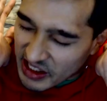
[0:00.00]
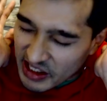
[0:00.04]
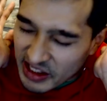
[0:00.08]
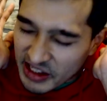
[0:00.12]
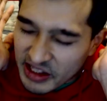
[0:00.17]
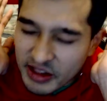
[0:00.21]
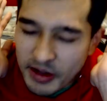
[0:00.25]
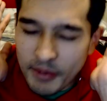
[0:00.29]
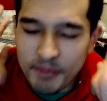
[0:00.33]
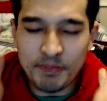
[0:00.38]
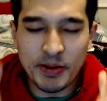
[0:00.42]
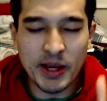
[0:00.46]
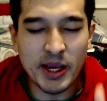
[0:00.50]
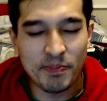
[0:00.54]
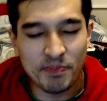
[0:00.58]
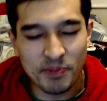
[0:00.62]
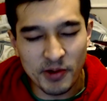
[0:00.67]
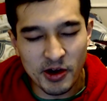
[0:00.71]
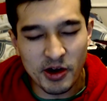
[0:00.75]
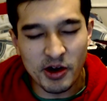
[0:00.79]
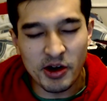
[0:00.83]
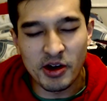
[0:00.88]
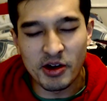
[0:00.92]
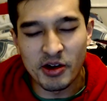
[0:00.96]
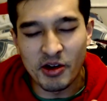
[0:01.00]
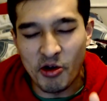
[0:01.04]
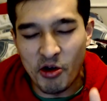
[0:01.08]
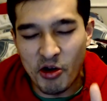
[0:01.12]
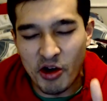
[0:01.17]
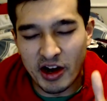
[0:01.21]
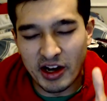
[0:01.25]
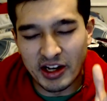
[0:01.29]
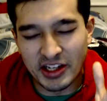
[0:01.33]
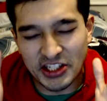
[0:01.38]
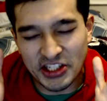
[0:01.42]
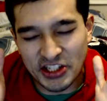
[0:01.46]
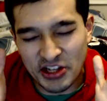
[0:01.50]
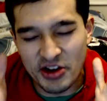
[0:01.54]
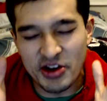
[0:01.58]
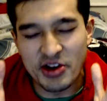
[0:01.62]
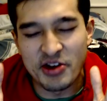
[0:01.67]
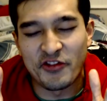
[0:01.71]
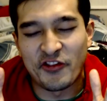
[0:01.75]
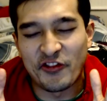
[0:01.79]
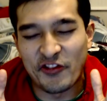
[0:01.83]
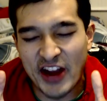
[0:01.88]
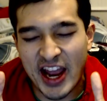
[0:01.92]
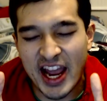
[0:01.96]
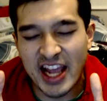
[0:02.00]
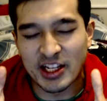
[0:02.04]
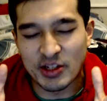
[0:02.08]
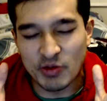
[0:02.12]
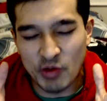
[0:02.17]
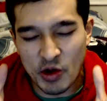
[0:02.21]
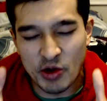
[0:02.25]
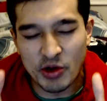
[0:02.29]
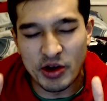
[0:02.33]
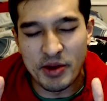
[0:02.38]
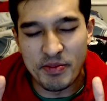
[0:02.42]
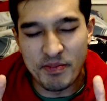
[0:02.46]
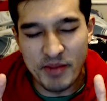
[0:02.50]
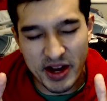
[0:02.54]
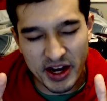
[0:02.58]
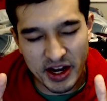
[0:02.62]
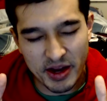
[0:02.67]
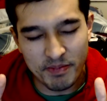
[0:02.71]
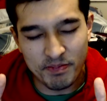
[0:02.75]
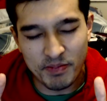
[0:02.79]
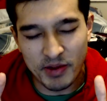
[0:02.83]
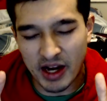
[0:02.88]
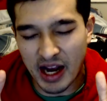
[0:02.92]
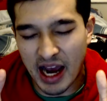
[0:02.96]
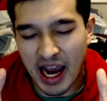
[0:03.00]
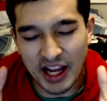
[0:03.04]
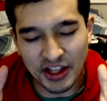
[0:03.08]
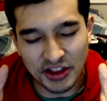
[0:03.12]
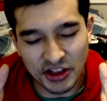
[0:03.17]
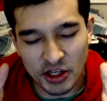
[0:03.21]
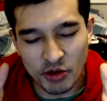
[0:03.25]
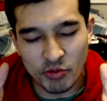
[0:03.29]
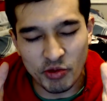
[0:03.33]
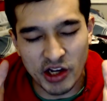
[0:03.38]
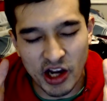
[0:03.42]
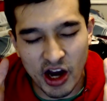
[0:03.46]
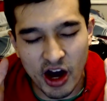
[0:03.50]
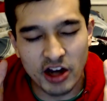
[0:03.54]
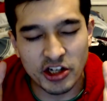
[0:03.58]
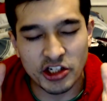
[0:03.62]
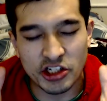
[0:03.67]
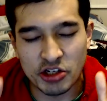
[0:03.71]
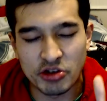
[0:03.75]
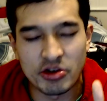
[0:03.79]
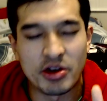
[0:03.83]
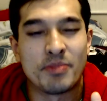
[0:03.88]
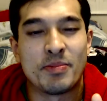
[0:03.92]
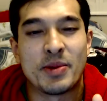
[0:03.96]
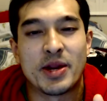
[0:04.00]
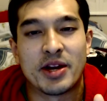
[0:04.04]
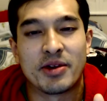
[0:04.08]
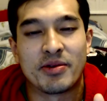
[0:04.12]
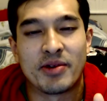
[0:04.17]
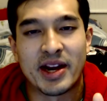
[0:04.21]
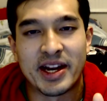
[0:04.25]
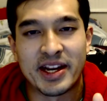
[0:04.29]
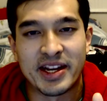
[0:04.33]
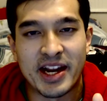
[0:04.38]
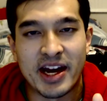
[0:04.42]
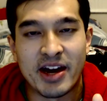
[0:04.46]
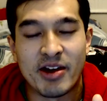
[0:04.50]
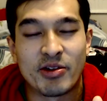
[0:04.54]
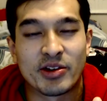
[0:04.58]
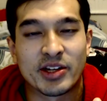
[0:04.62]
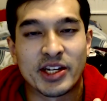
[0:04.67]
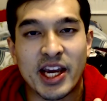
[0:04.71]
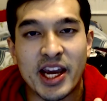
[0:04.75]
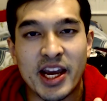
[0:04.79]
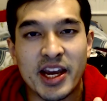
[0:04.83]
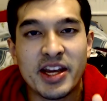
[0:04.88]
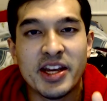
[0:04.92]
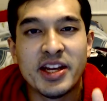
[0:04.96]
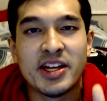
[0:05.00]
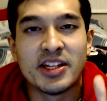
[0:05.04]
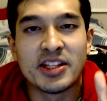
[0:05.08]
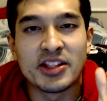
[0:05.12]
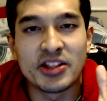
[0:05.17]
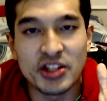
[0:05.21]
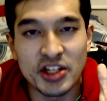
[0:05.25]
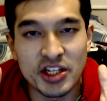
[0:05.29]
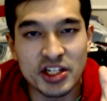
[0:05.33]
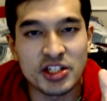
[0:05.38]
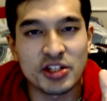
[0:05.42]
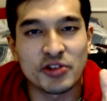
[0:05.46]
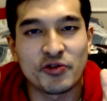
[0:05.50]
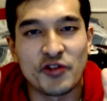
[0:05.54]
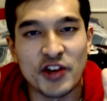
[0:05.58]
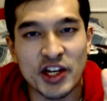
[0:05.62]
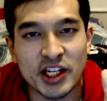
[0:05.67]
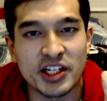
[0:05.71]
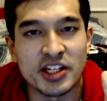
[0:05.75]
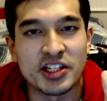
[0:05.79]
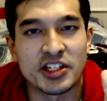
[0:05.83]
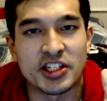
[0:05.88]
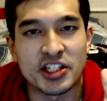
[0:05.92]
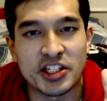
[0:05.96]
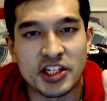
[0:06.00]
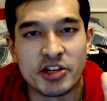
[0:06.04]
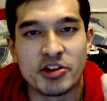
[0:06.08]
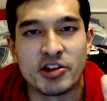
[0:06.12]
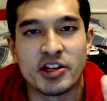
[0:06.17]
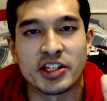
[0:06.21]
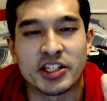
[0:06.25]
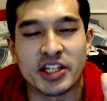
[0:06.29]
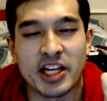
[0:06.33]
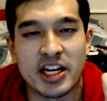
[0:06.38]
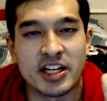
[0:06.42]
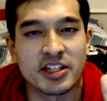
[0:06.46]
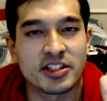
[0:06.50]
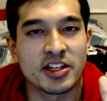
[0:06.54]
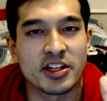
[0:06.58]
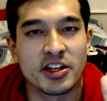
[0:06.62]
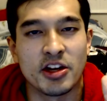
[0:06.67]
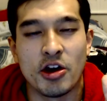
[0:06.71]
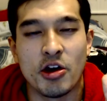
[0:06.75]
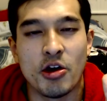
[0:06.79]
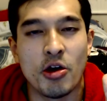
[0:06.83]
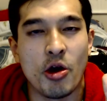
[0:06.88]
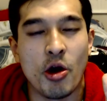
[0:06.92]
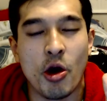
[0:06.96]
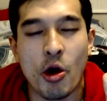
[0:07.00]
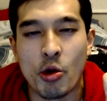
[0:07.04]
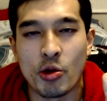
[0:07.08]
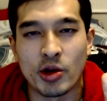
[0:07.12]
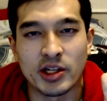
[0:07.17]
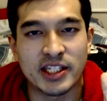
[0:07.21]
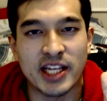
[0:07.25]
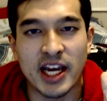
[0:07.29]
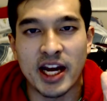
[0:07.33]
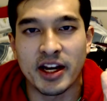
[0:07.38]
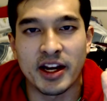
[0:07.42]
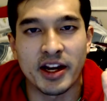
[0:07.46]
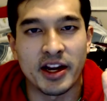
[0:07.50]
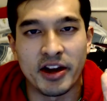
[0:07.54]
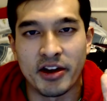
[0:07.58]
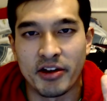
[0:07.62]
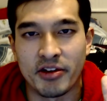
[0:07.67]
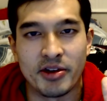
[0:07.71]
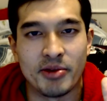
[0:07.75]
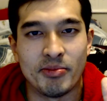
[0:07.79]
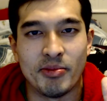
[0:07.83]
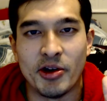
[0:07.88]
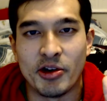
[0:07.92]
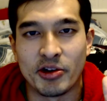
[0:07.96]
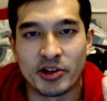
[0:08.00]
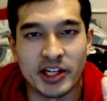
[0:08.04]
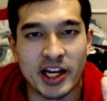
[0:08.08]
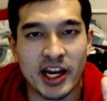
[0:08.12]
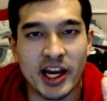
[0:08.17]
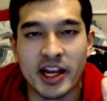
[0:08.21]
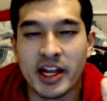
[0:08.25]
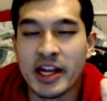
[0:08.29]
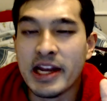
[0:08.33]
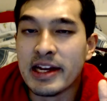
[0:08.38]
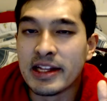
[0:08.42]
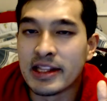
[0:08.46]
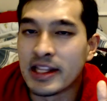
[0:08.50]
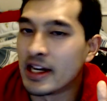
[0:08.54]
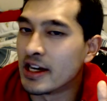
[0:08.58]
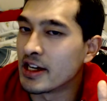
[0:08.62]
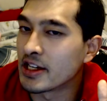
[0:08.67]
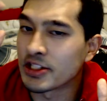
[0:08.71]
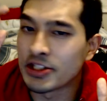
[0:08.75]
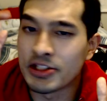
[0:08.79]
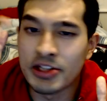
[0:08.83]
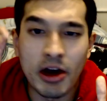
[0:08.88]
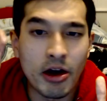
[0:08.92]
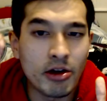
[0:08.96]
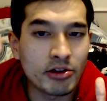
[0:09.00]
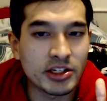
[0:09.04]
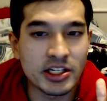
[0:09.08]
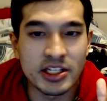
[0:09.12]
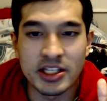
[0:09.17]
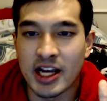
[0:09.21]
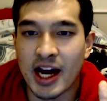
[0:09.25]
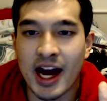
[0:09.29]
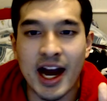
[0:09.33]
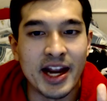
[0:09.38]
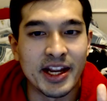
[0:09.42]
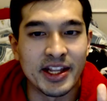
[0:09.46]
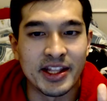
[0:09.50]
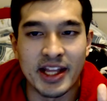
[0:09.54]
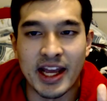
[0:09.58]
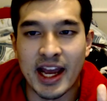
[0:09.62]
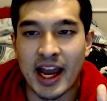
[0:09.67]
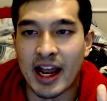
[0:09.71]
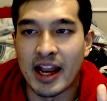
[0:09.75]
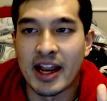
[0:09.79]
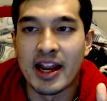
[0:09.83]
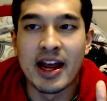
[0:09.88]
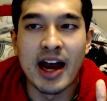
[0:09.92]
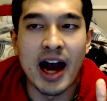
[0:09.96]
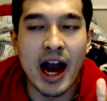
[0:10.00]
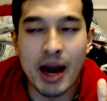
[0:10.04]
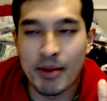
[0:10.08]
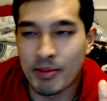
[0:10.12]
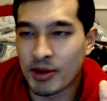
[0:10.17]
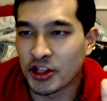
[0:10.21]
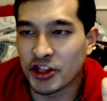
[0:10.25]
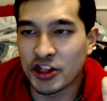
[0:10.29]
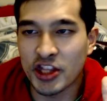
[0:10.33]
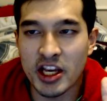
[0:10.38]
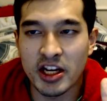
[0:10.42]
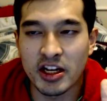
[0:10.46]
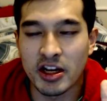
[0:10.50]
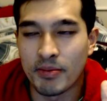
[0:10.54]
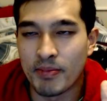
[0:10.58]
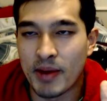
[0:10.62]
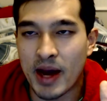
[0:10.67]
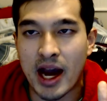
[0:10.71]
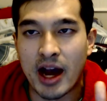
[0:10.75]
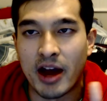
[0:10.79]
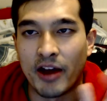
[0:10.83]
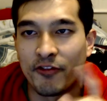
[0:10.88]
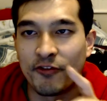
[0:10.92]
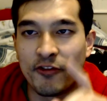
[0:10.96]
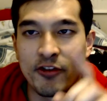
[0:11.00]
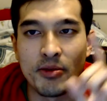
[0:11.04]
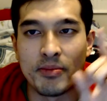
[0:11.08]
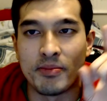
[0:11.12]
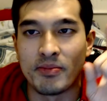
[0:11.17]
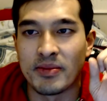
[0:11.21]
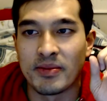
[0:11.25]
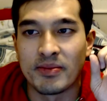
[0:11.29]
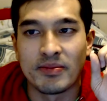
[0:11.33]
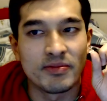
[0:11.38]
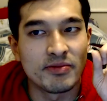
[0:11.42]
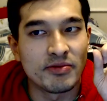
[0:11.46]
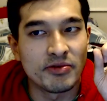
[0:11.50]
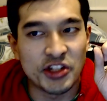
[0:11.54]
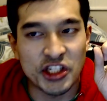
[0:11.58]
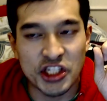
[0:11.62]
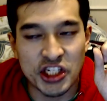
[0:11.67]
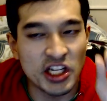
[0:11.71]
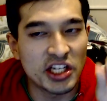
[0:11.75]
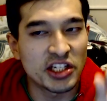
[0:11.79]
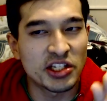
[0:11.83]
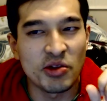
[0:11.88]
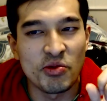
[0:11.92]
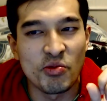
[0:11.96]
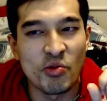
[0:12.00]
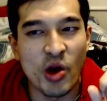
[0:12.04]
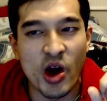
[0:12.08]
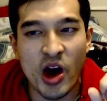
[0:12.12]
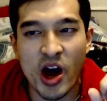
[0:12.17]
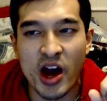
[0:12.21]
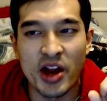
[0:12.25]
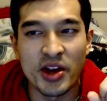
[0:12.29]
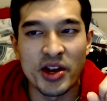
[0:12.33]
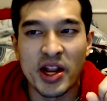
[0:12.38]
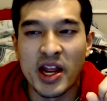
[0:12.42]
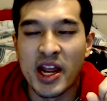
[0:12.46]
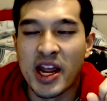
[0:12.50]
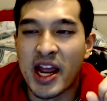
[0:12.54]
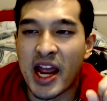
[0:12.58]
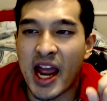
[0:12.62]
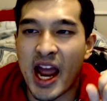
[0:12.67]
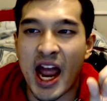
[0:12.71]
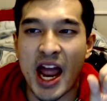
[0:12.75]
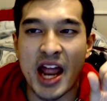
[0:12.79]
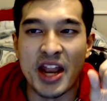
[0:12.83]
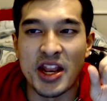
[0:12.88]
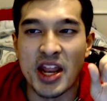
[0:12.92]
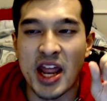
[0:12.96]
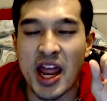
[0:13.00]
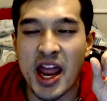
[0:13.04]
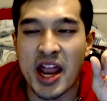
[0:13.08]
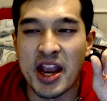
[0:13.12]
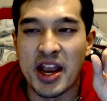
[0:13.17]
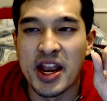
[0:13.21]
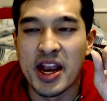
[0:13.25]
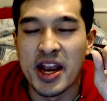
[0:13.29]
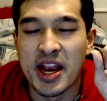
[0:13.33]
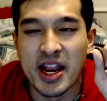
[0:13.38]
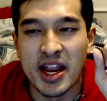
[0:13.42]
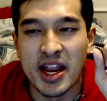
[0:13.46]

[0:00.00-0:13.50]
The people or certain fans won't admit it, but I think we all should admit it right now, okay? This freaking series SAO always had a harem, okay? There's no denying that. I mean, think about it. From Season 1, and then